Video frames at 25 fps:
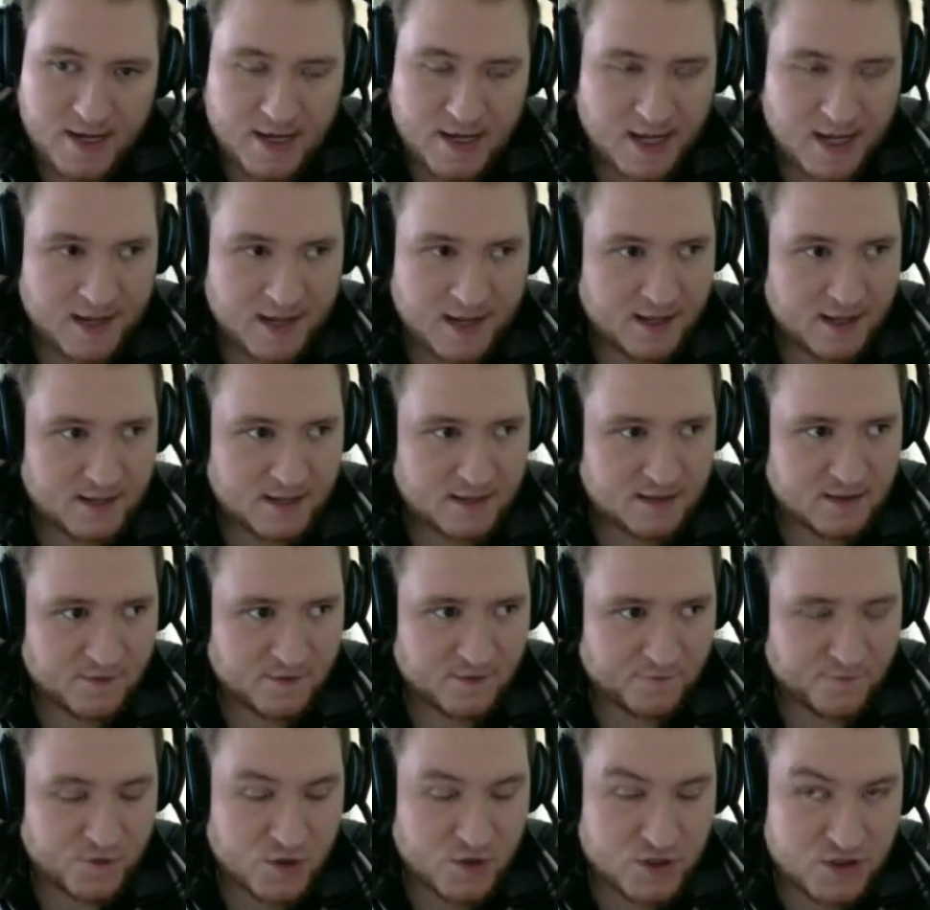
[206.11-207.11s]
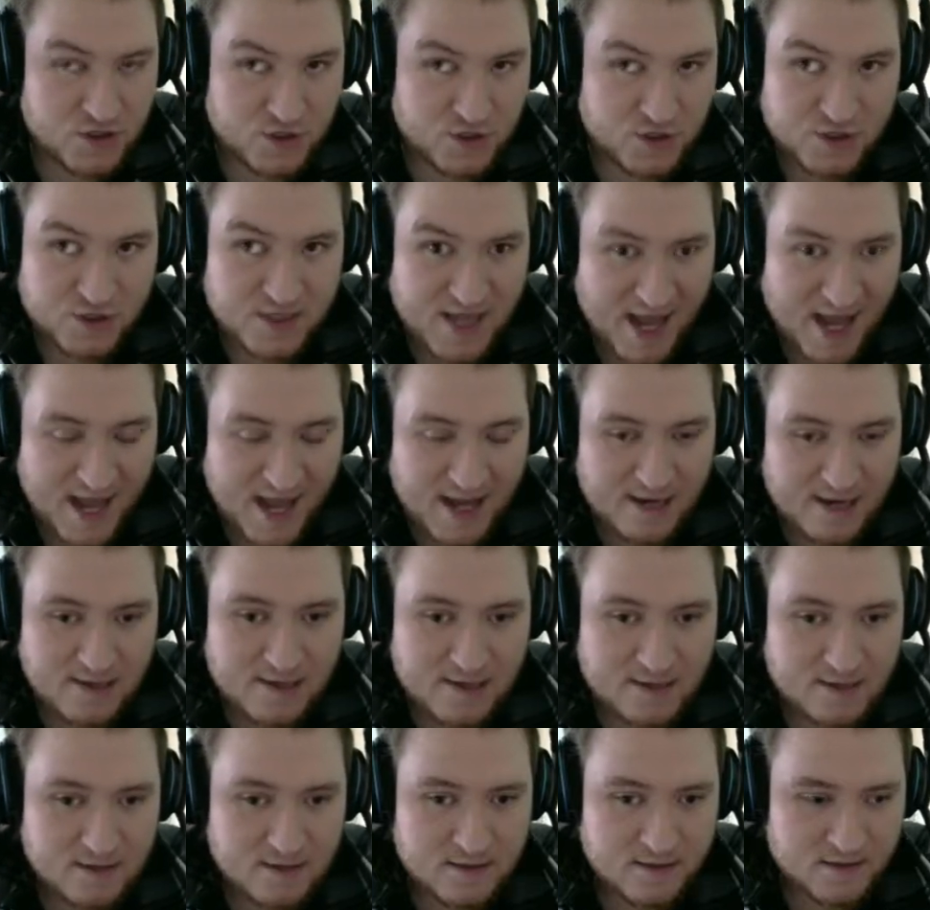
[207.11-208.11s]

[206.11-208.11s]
in the first sort of 10